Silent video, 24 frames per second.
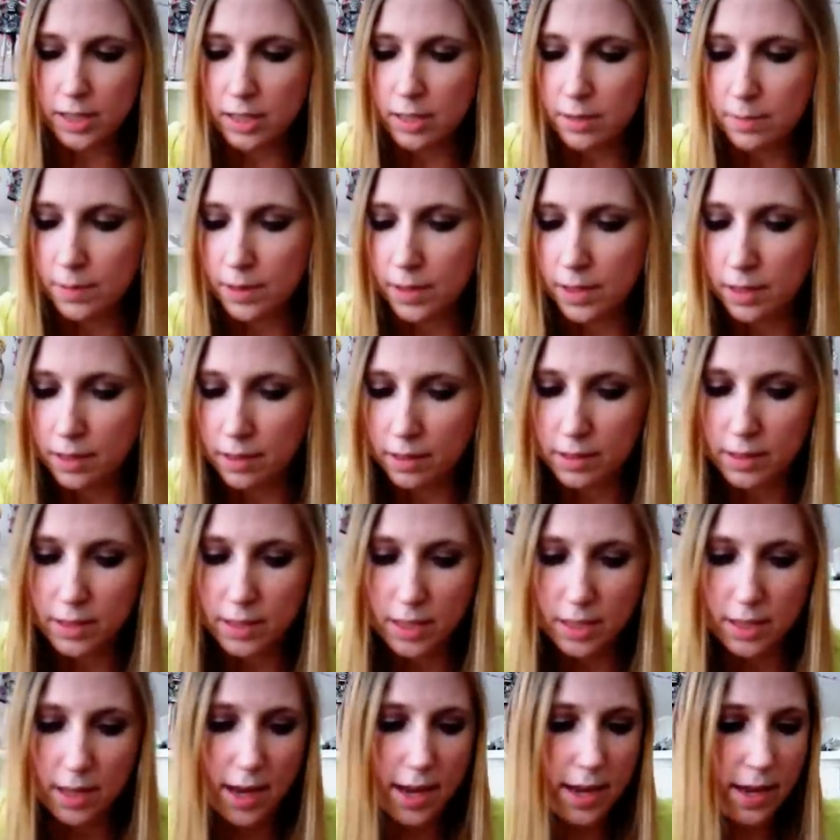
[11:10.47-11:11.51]
this is what it
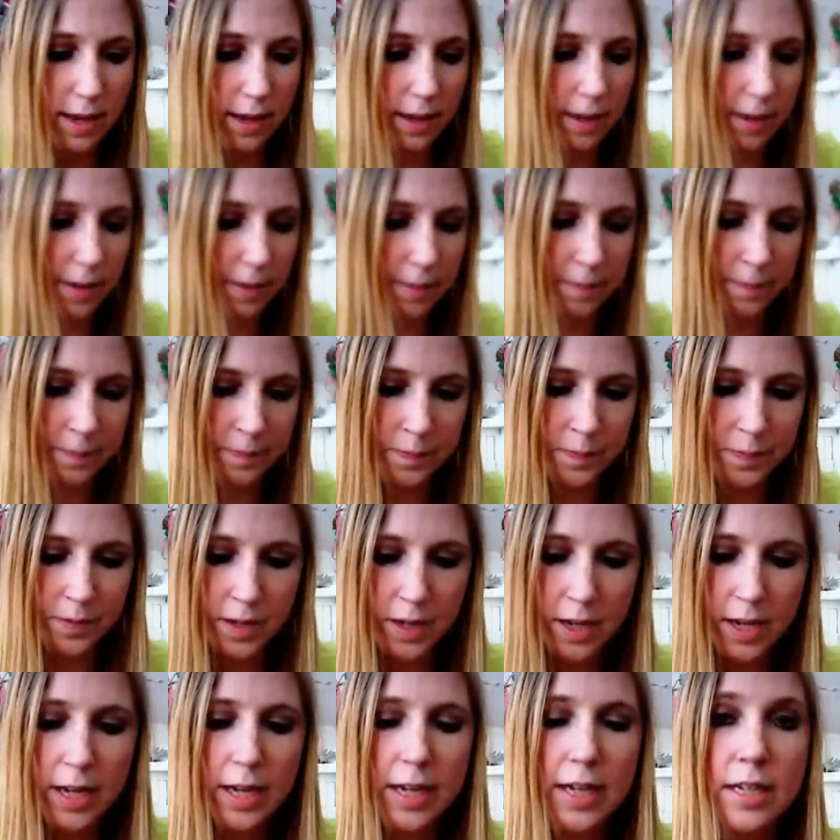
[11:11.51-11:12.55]
looks like.
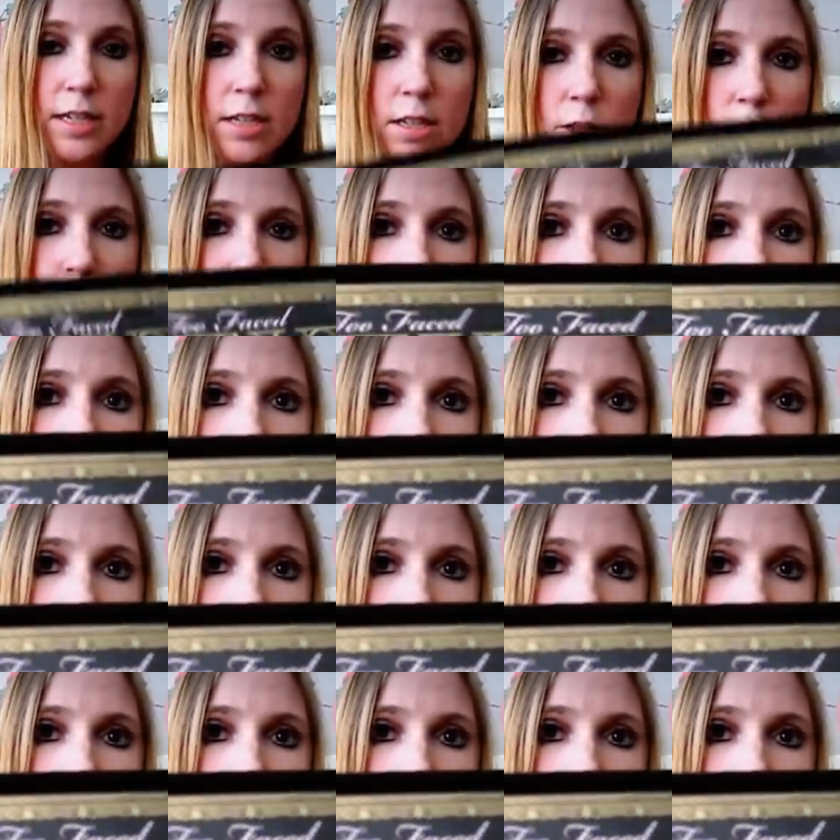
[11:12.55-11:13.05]
It's